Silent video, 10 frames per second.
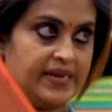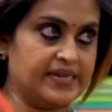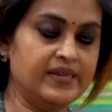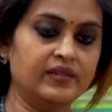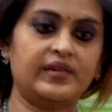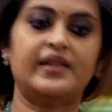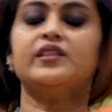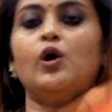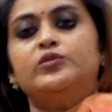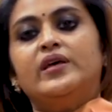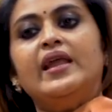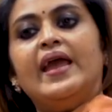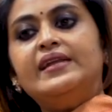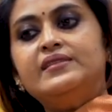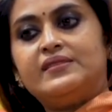eighteen. ten thousand
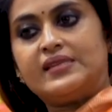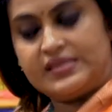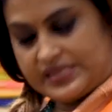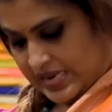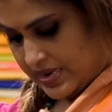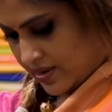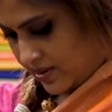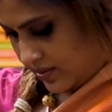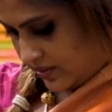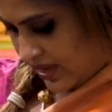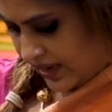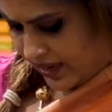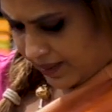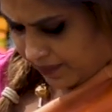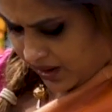eight hundred sixty.
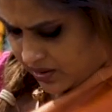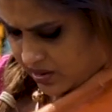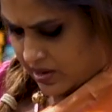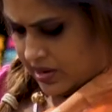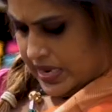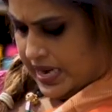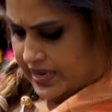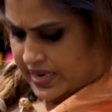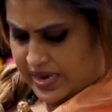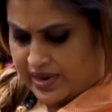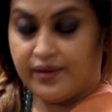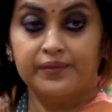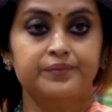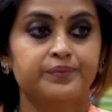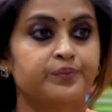Saree number eighteen.
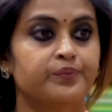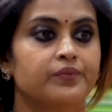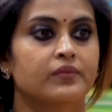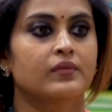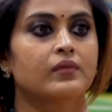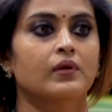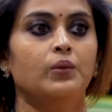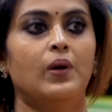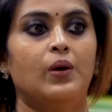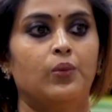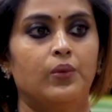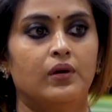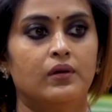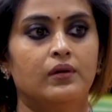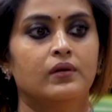Wow.
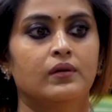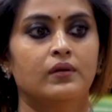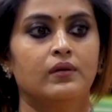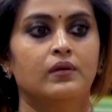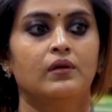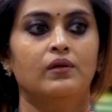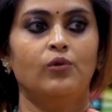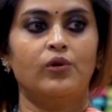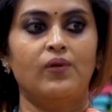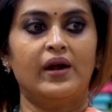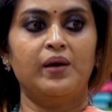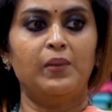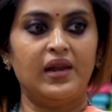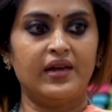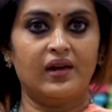Oru
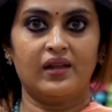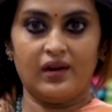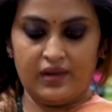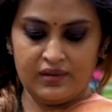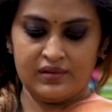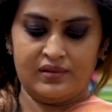vaadamalli color la.